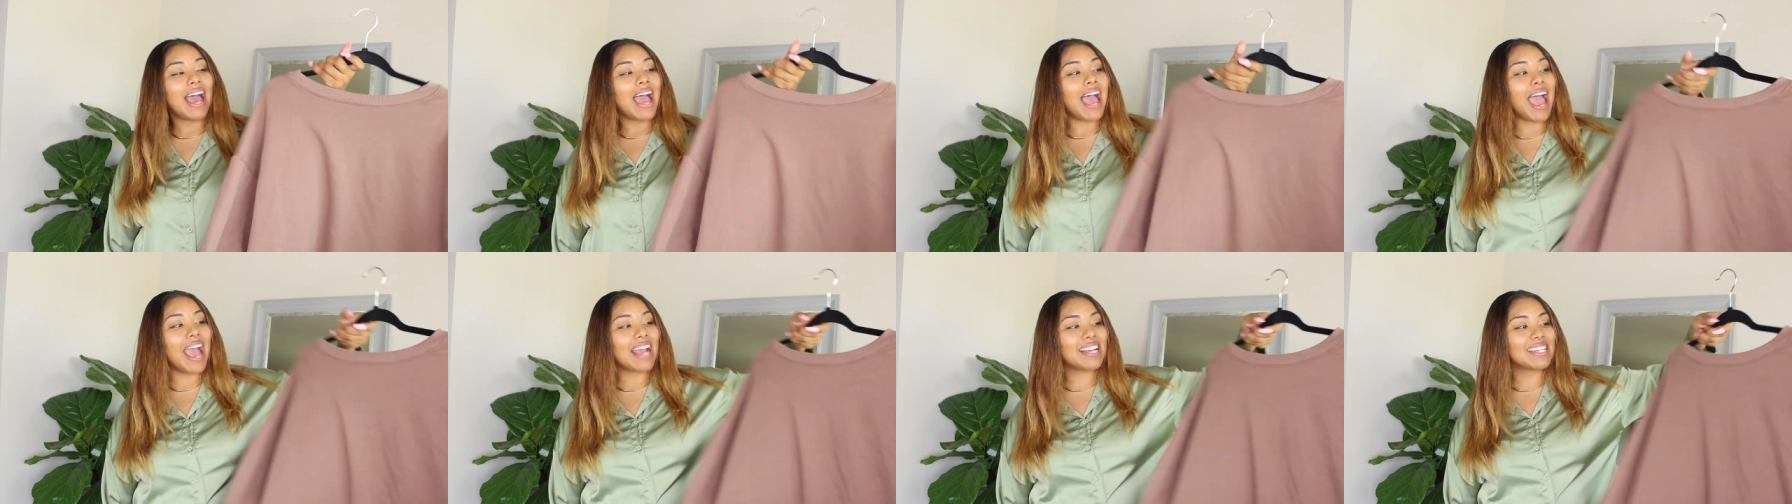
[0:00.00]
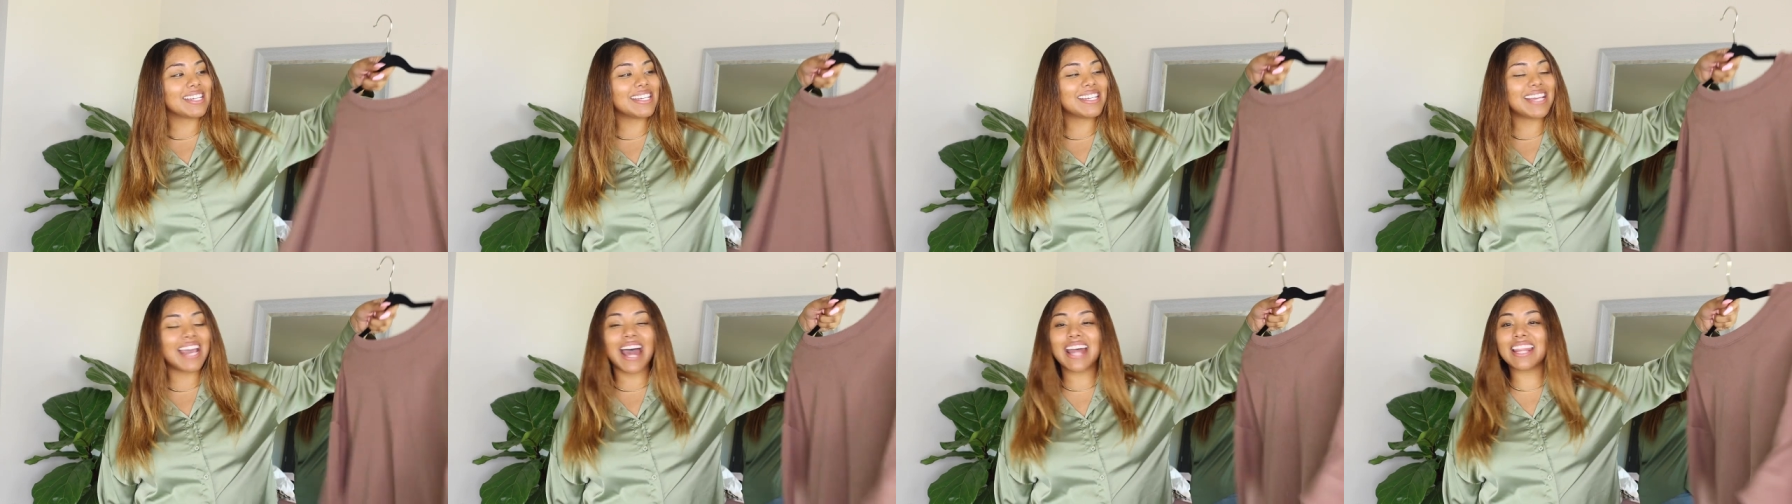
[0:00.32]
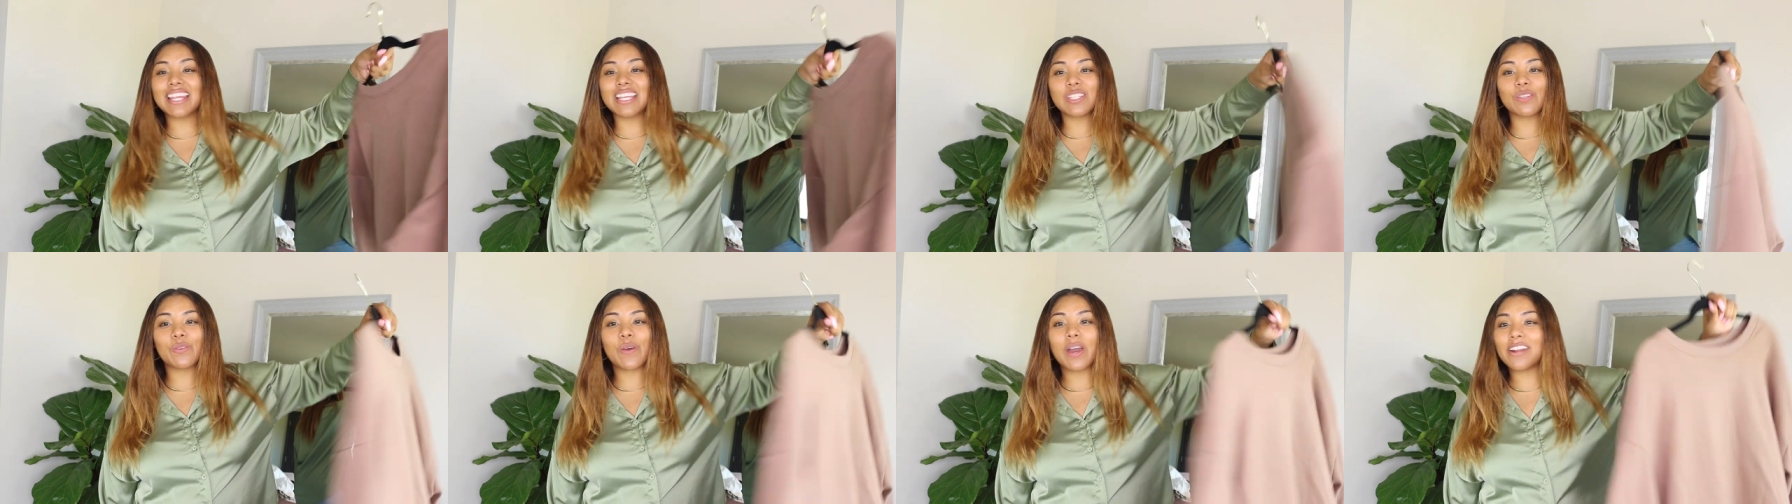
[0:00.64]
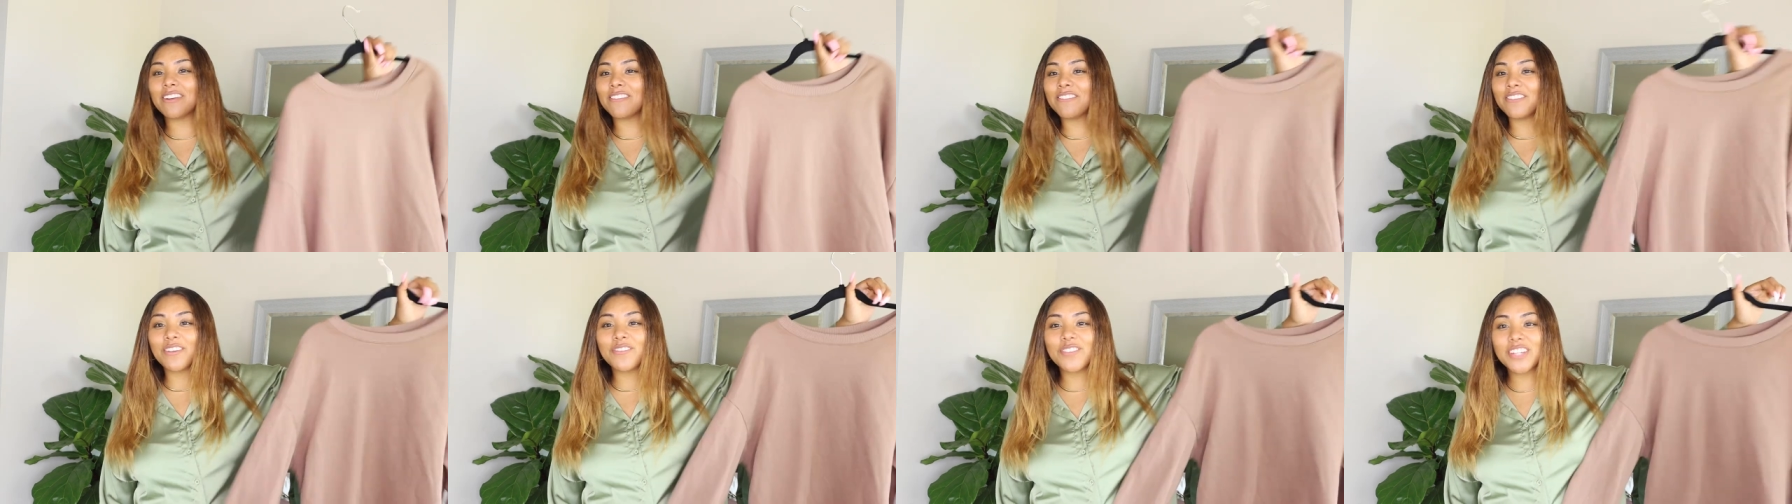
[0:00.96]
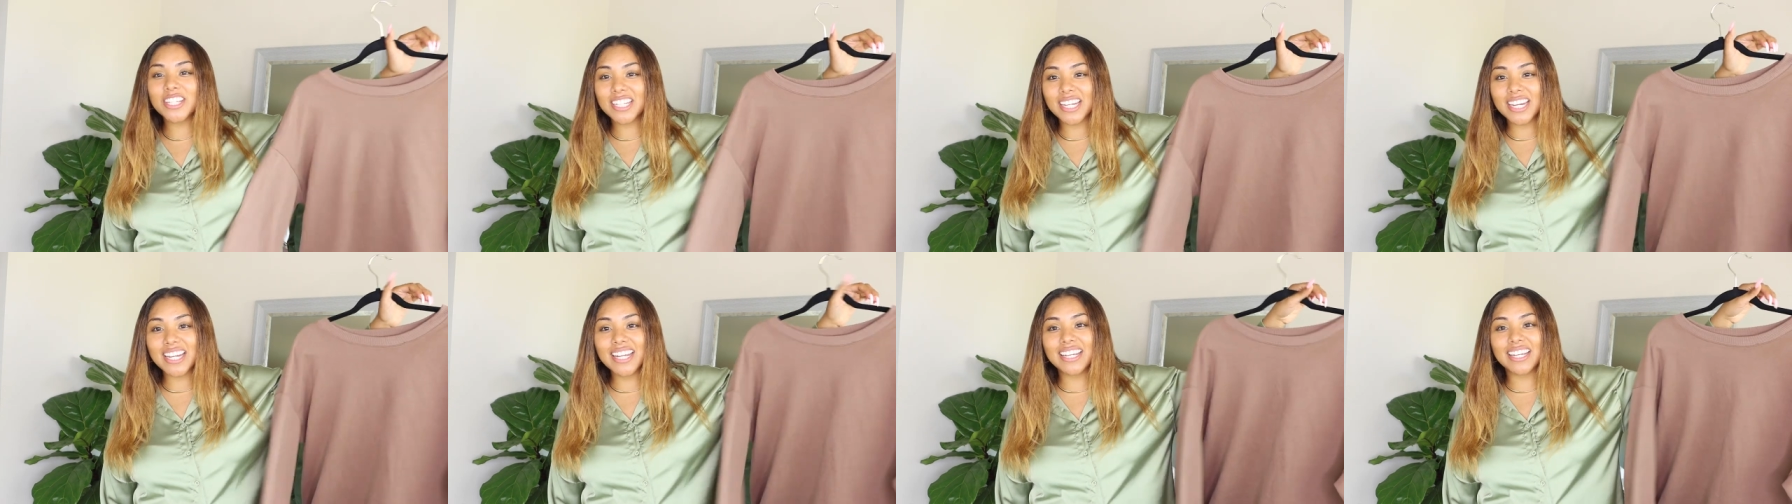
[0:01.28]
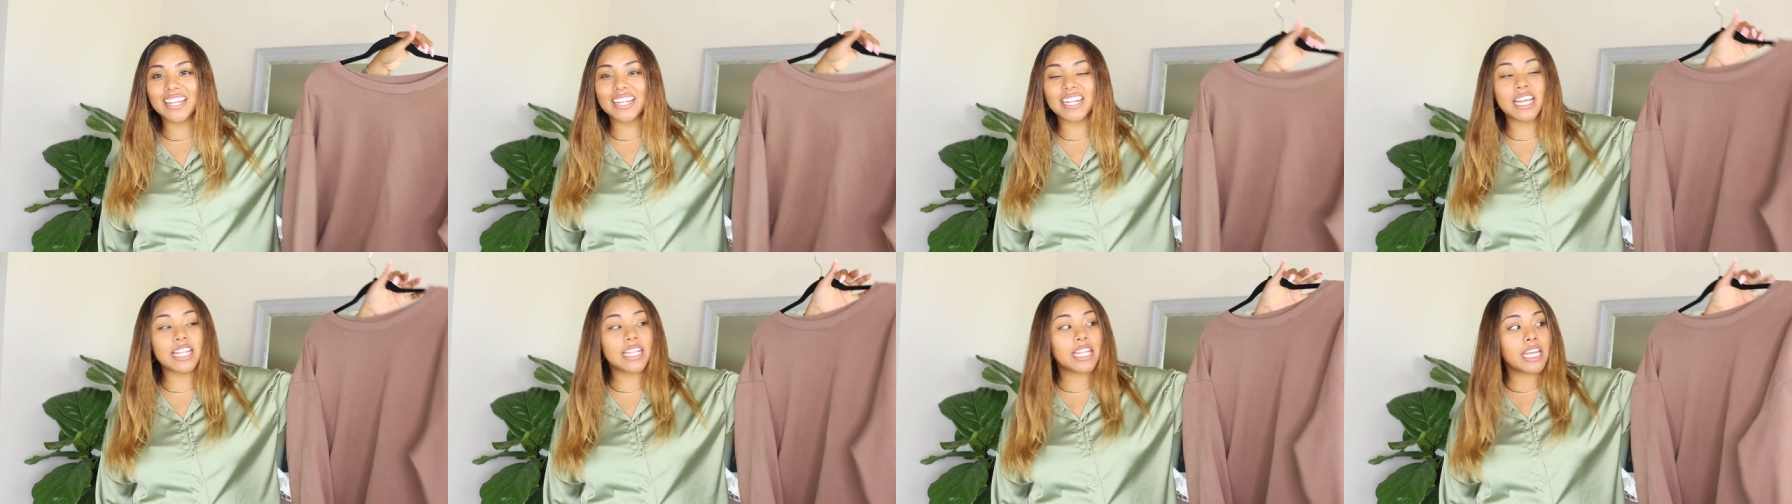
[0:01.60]
I actually got this sweater from
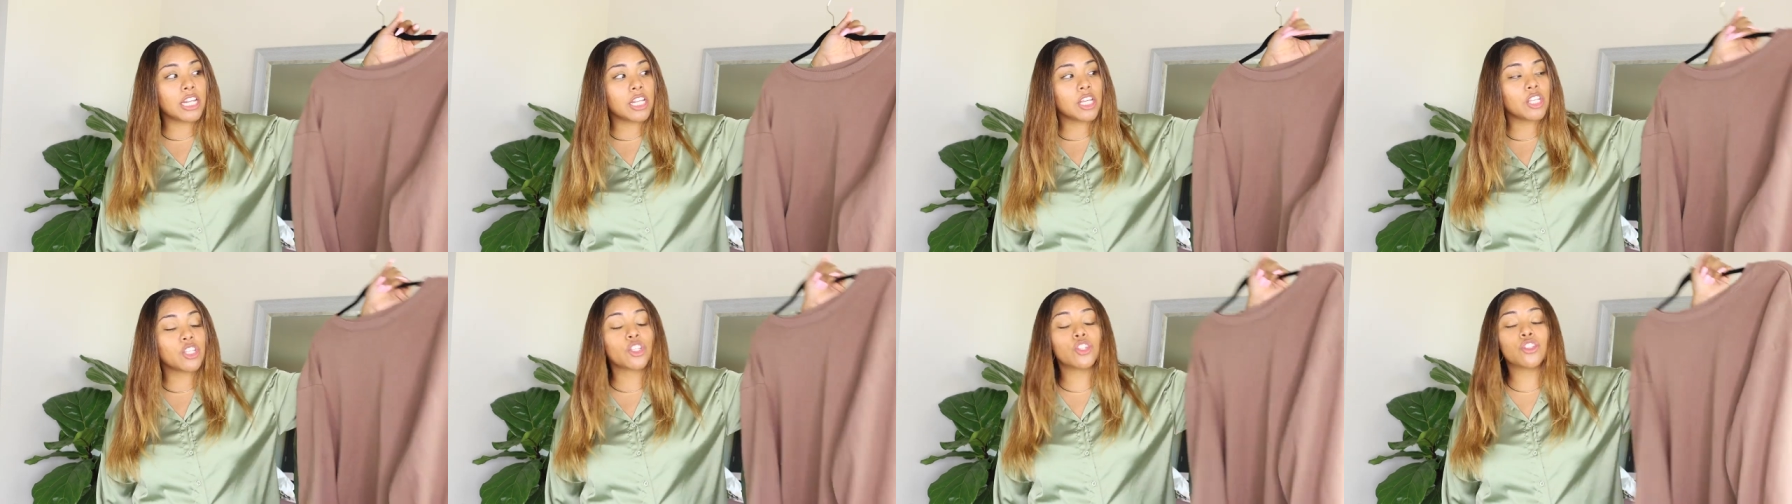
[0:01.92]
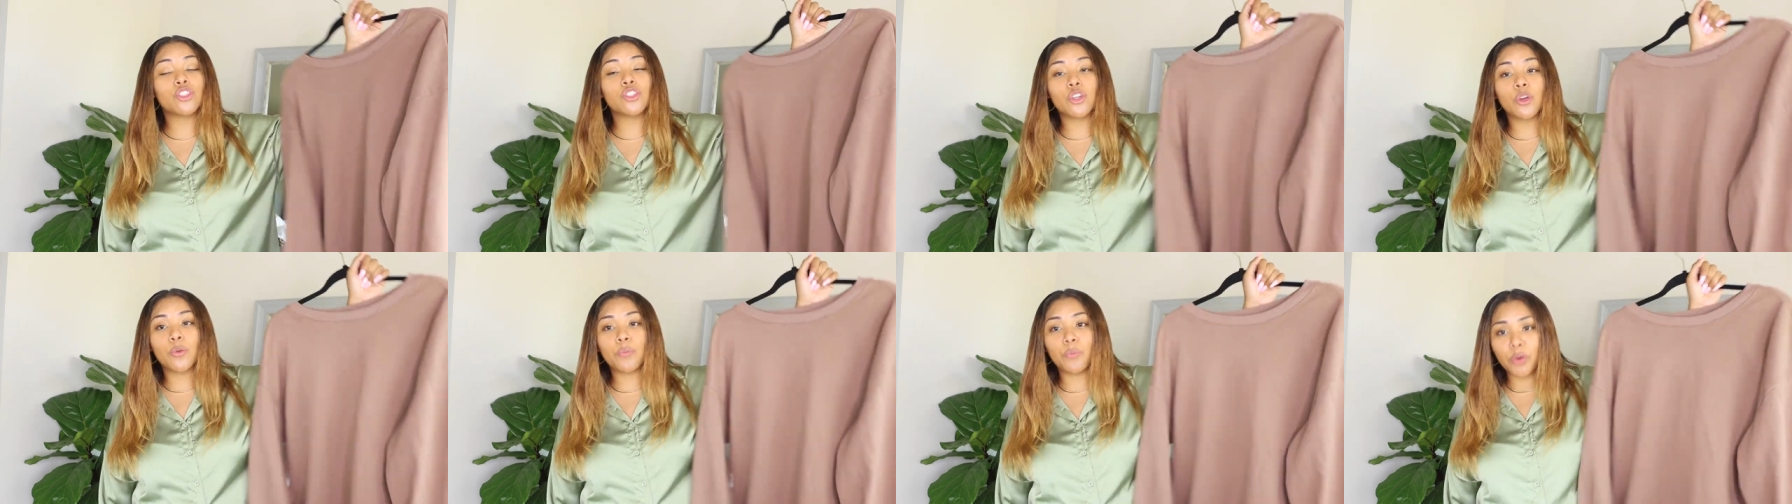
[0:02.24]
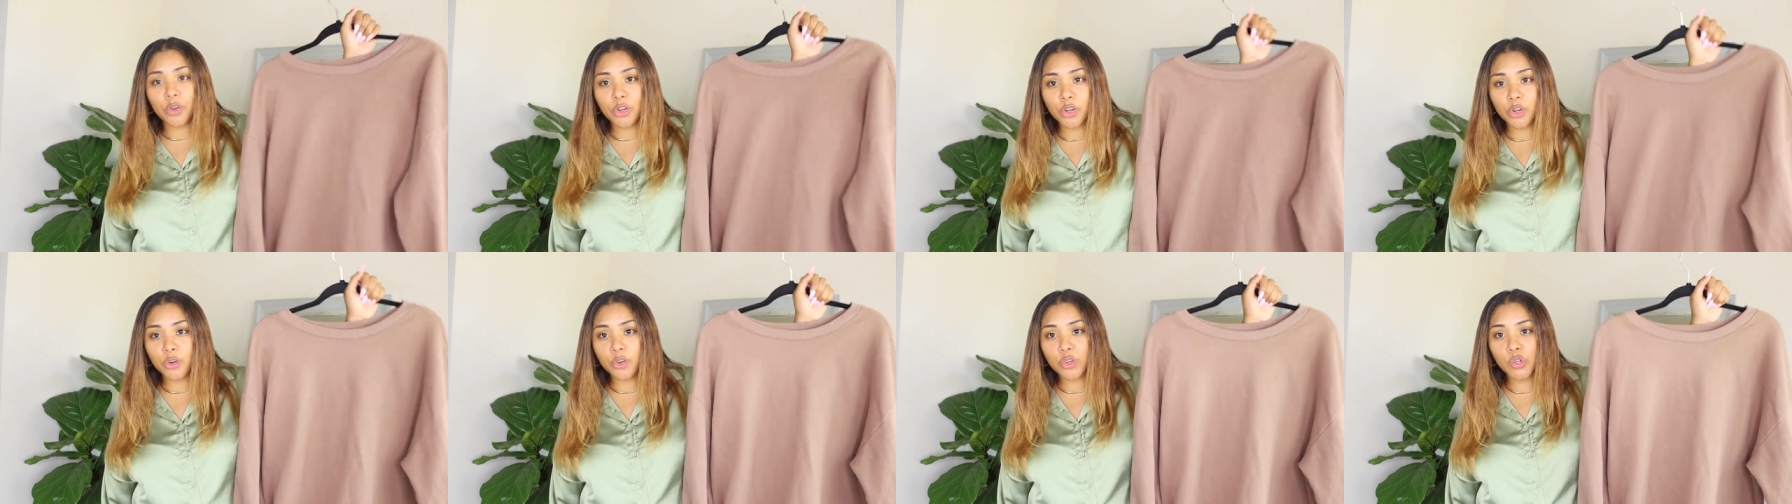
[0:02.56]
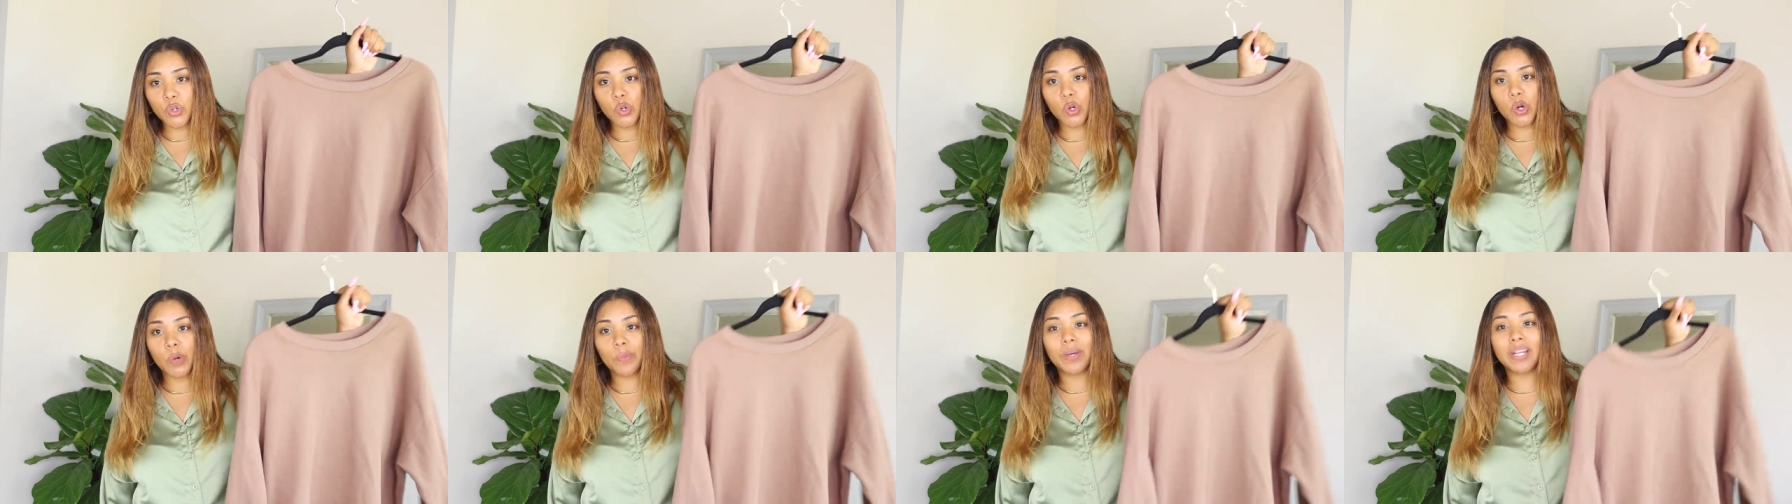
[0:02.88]
Shein, and it is super neutral,